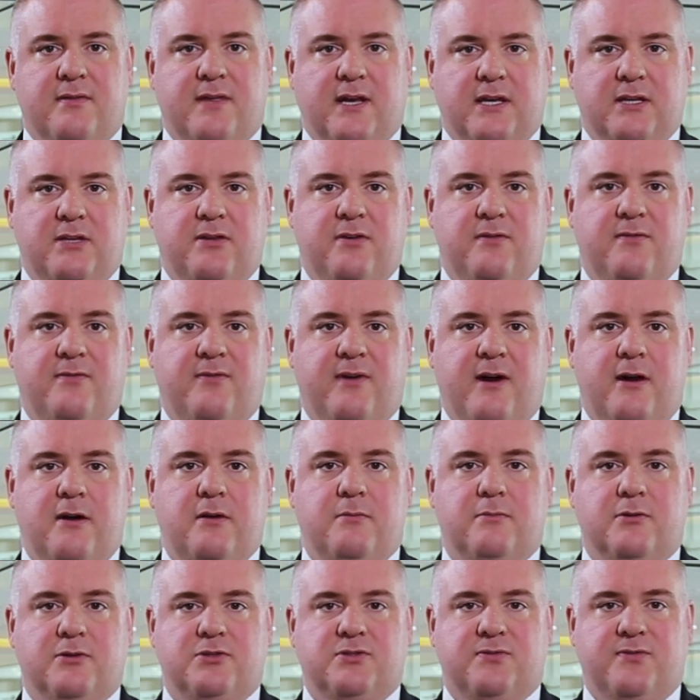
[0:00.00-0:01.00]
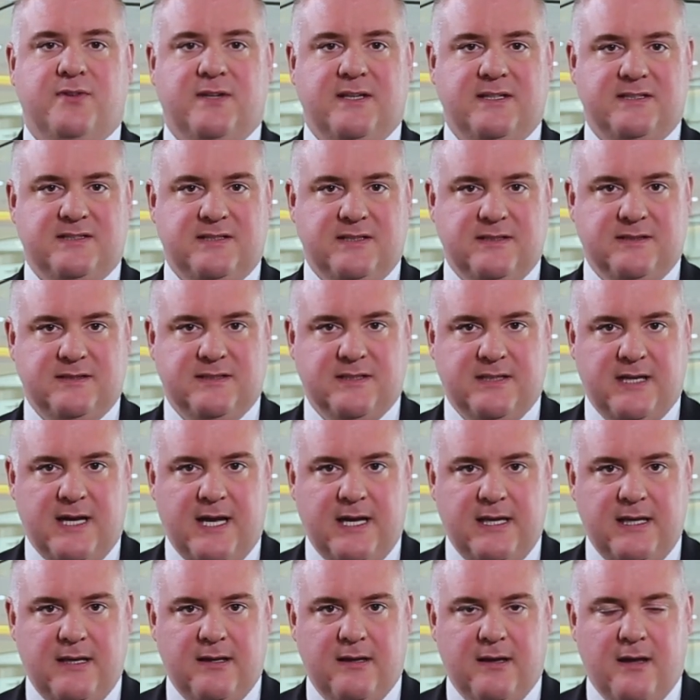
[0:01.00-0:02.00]
Thank you very much for listening
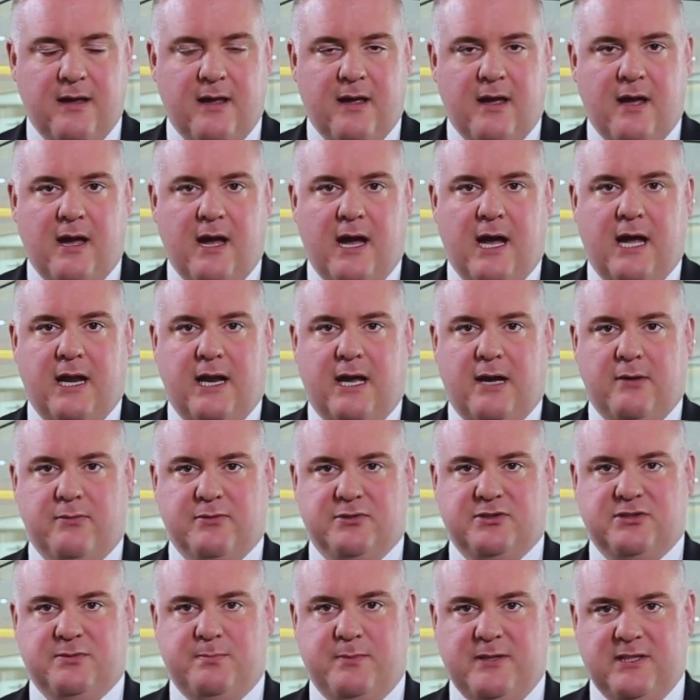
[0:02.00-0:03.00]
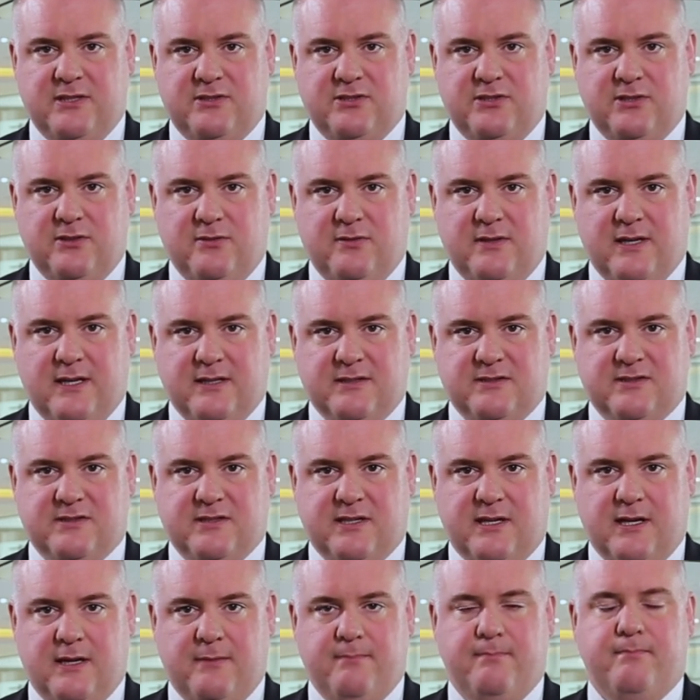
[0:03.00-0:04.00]
today, and I will speak to you next
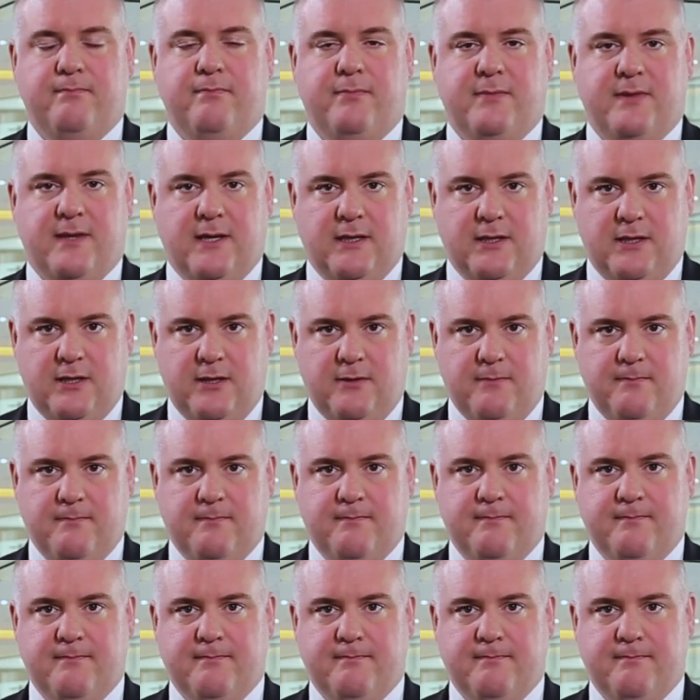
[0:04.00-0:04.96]
time. Thank you.